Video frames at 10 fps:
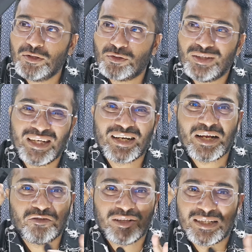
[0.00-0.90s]
So they are
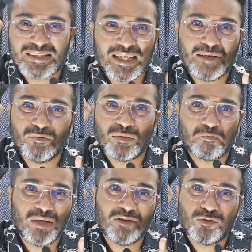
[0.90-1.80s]
kind of in the same
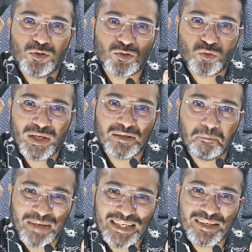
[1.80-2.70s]
playful, sweet,
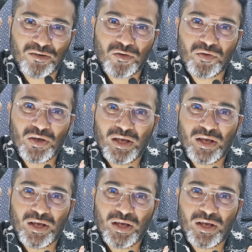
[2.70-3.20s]
minty note.